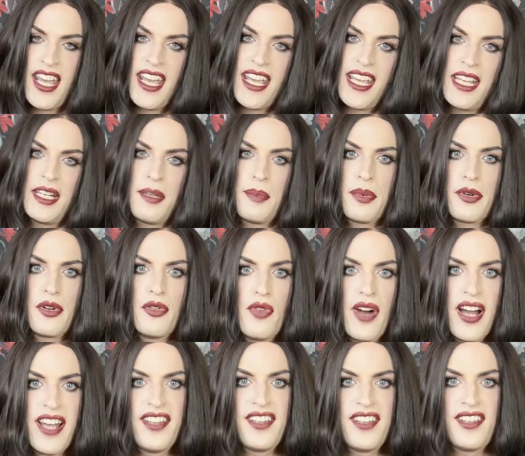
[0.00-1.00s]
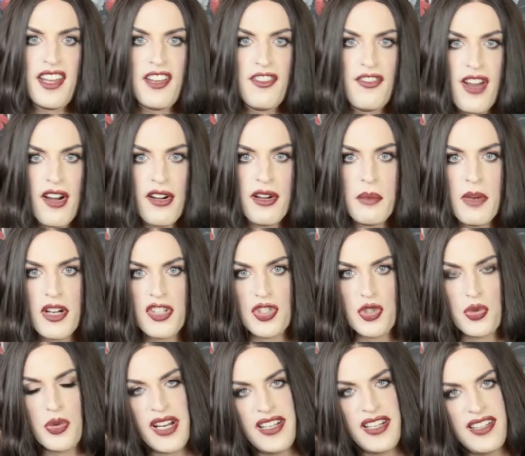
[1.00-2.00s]
It provides a very
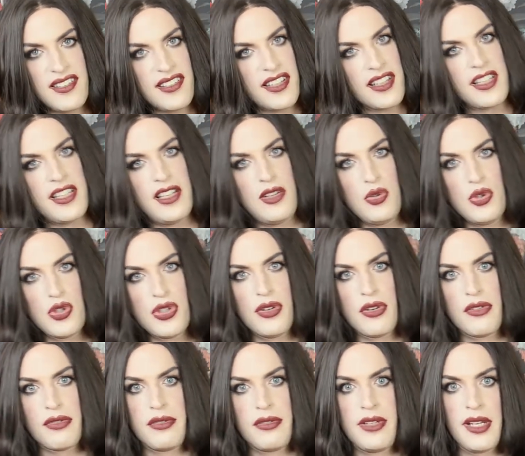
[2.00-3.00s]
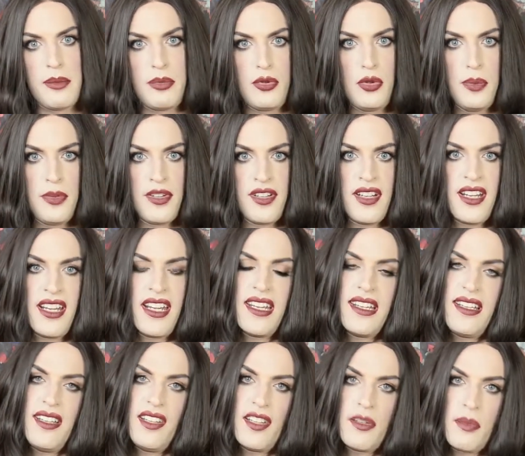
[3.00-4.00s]
much realistic illusion of real boobs,
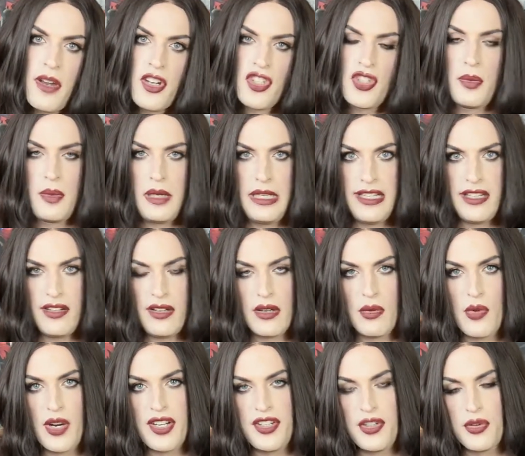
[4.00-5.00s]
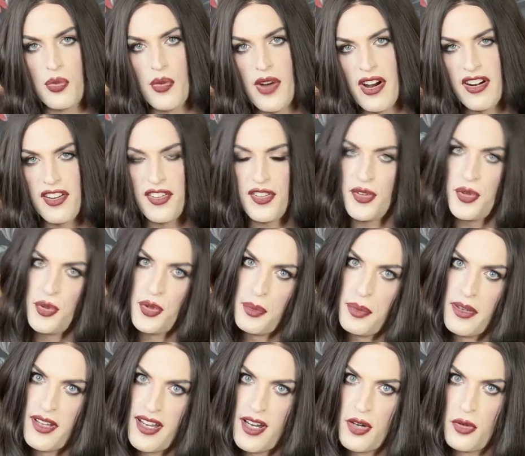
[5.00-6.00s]
especially when you wear
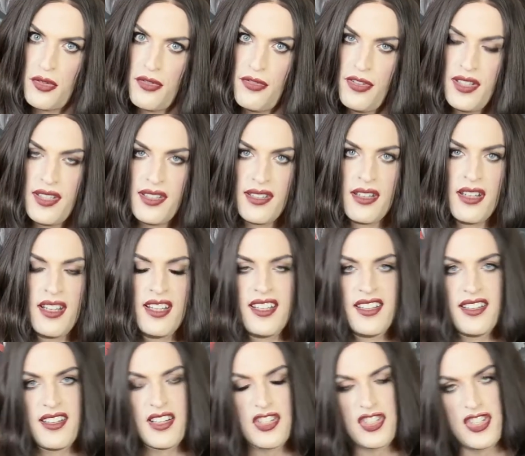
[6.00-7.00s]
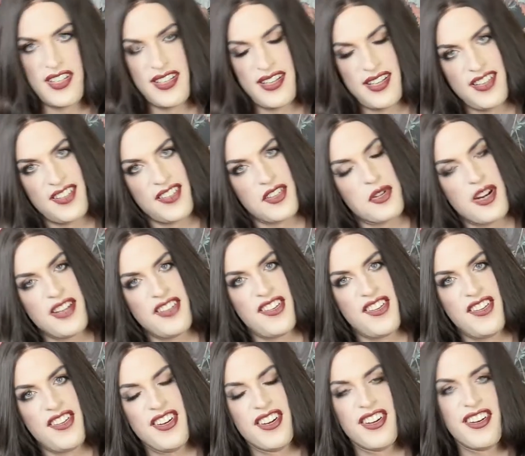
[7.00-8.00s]
suitable outfits such as this dress
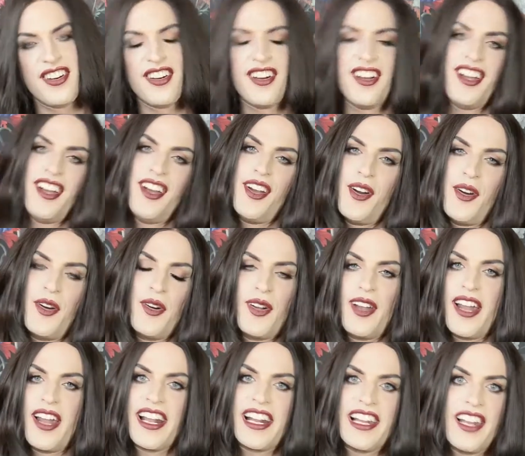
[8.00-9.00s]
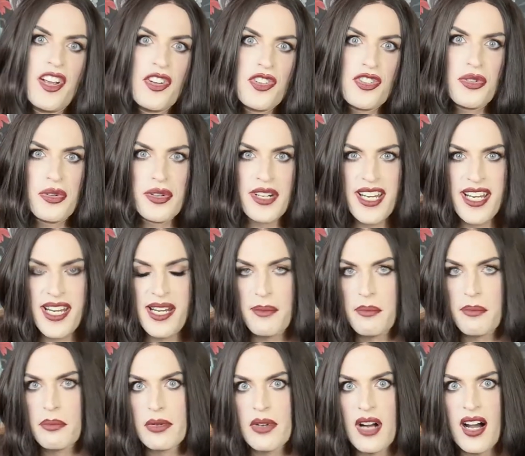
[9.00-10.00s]
here, or like lingerie,
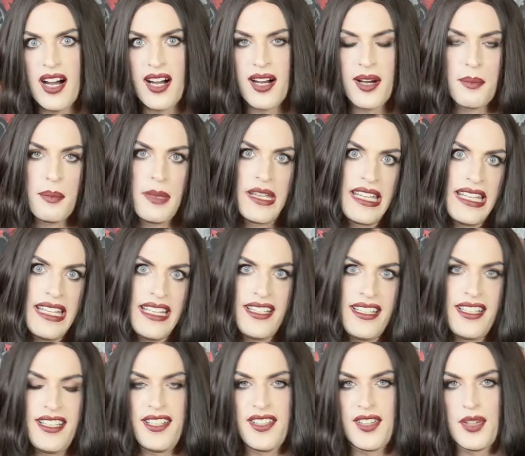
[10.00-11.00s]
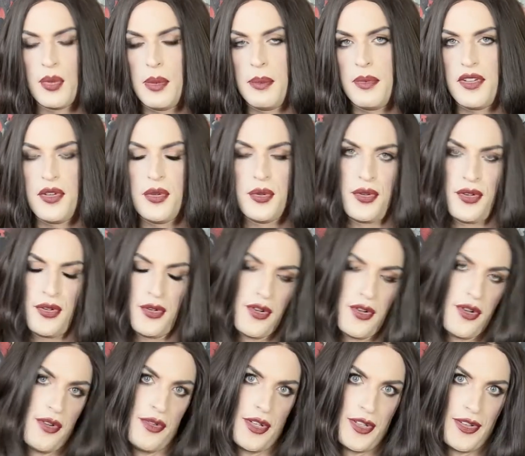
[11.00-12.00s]
bra, bikini, swimsuits
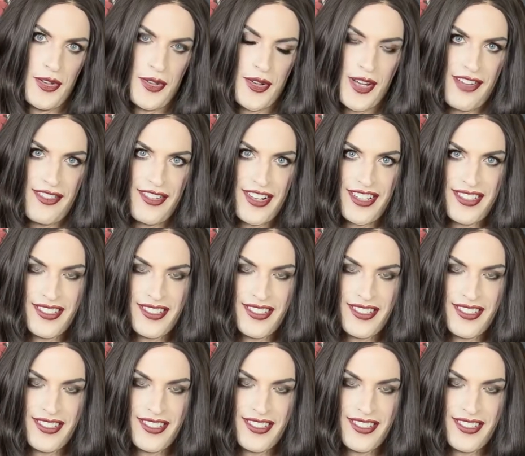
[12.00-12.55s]
or whatsoever.